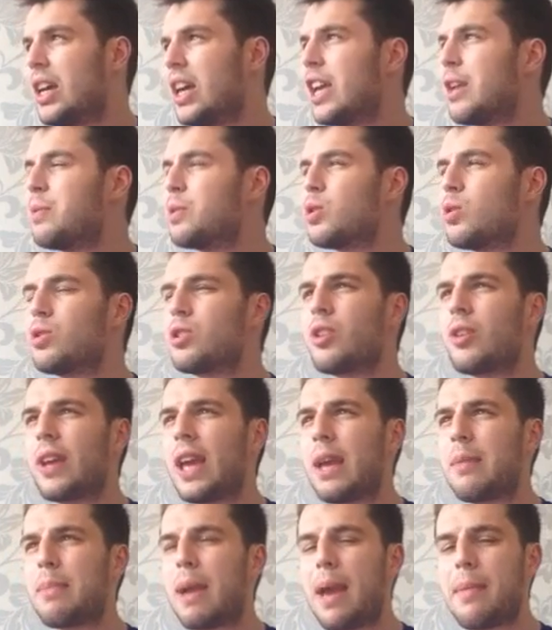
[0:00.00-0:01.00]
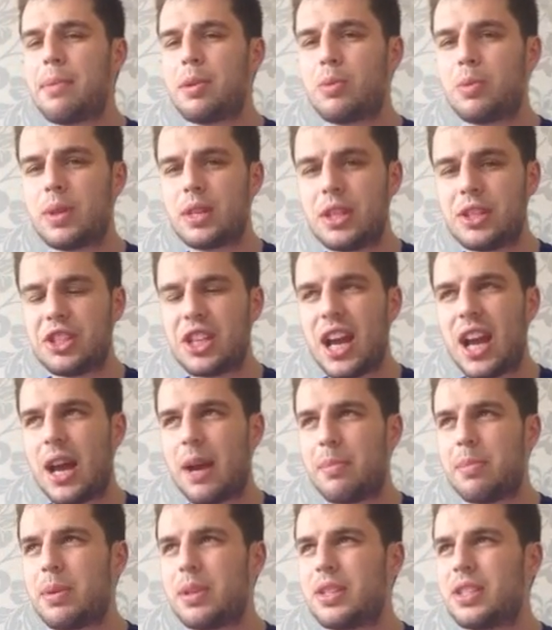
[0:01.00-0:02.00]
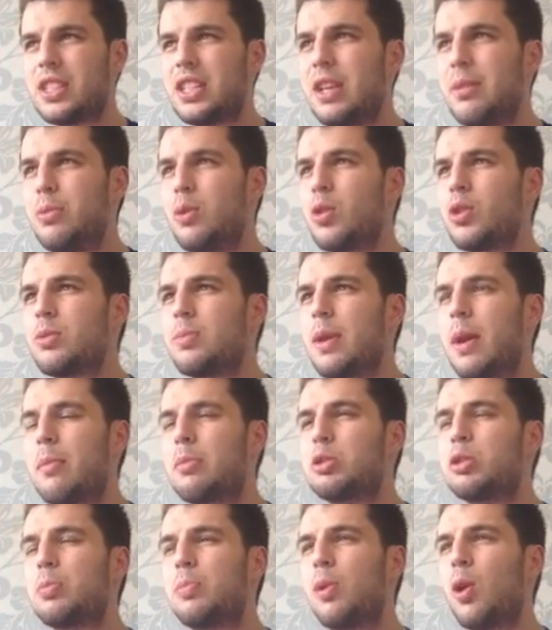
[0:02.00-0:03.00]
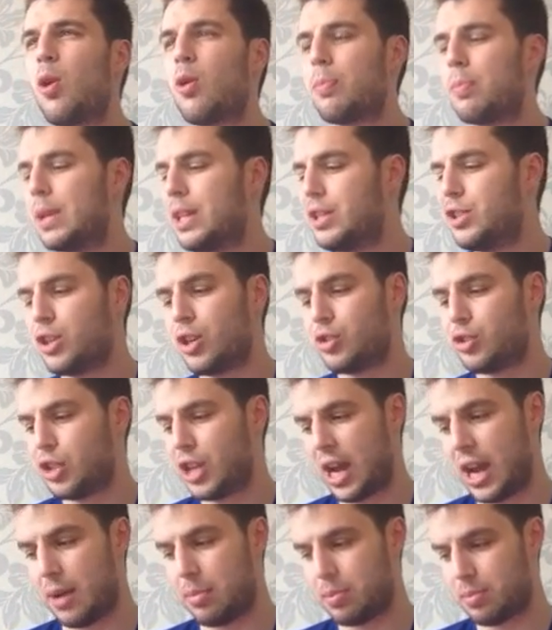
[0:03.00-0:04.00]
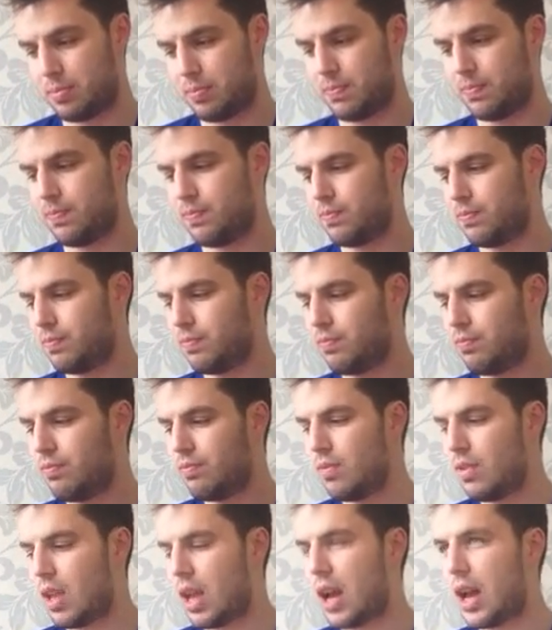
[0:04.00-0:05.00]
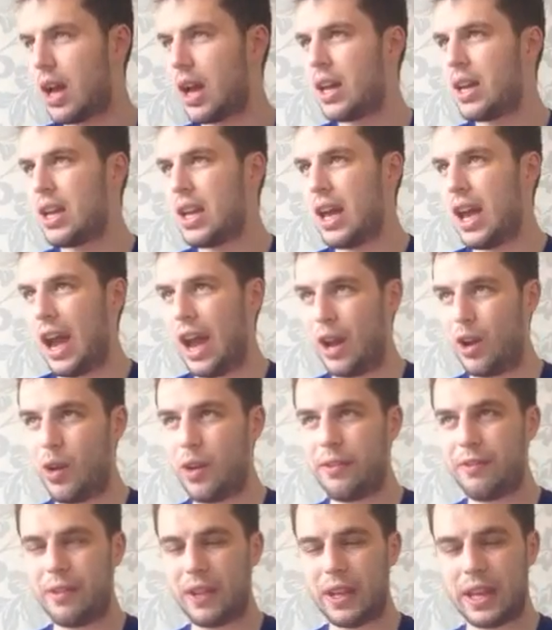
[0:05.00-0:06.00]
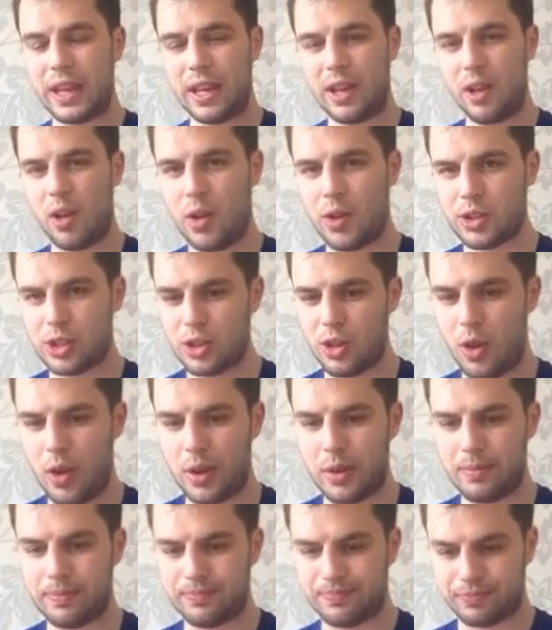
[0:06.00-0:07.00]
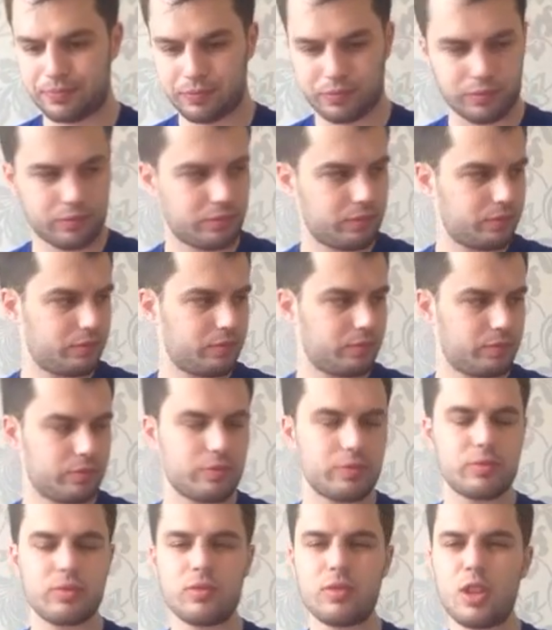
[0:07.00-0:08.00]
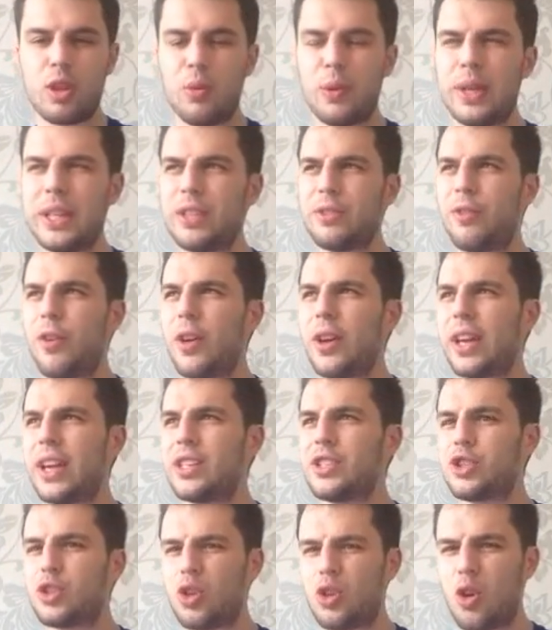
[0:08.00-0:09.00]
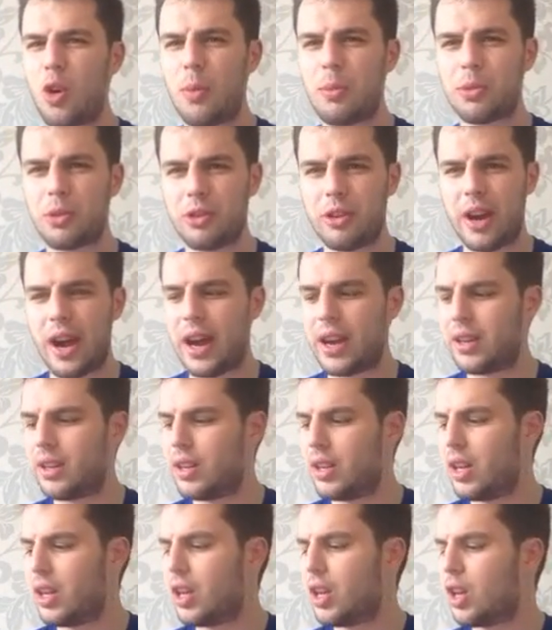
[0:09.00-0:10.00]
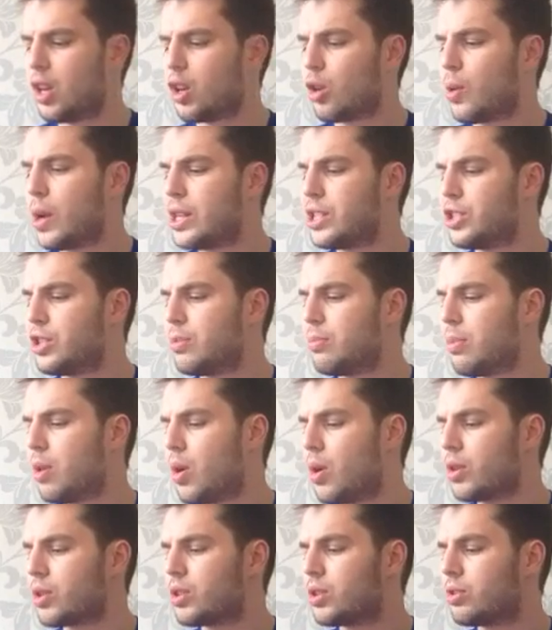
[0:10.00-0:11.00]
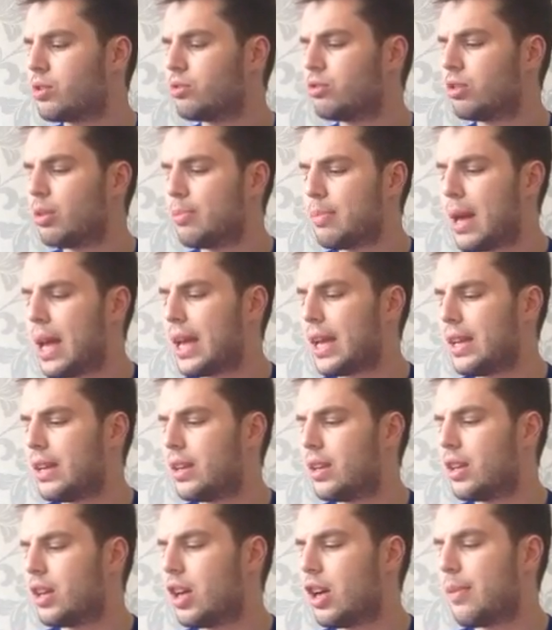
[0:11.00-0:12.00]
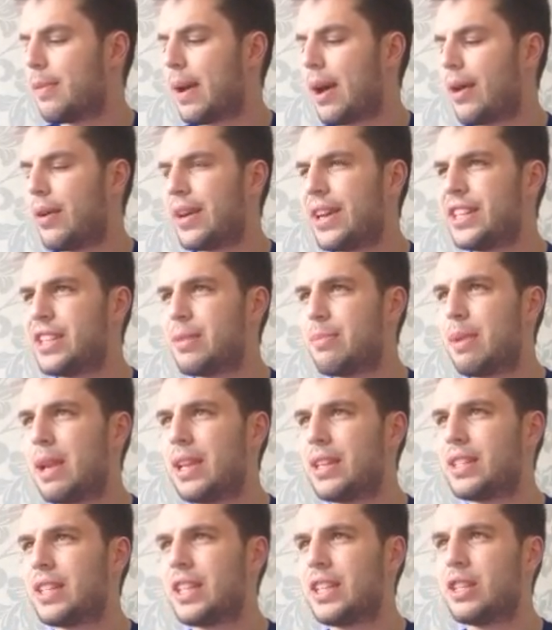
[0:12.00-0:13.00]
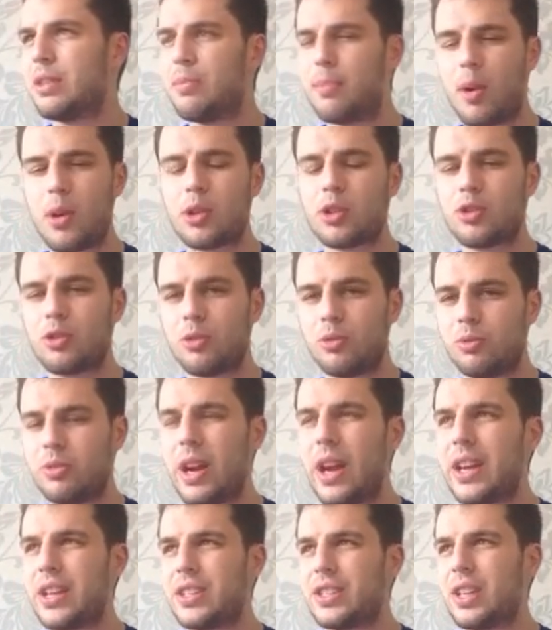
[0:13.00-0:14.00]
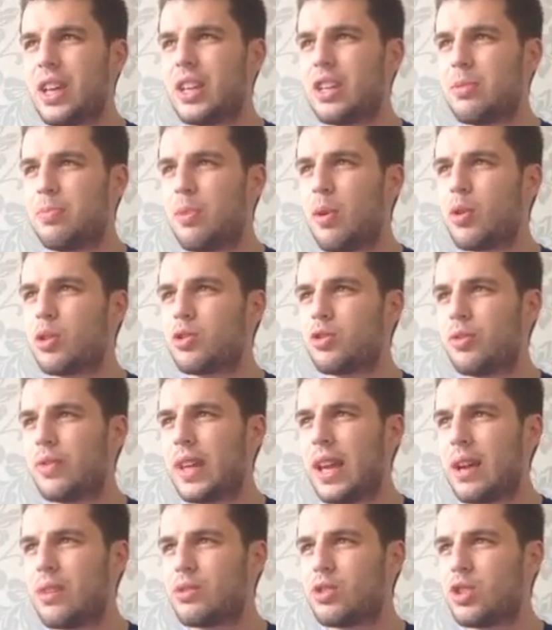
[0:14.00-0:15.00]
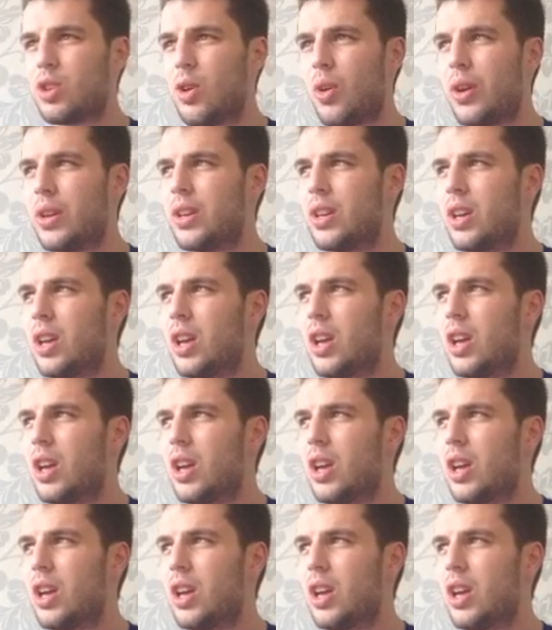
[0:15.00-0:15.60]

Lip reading: He was also getting peppered with the jab and seemed not to be able to block Billy Joe's jab. And I think in last night, with his fight against Tom Doran, question marks remain about his ability to box from range and to box from the outside.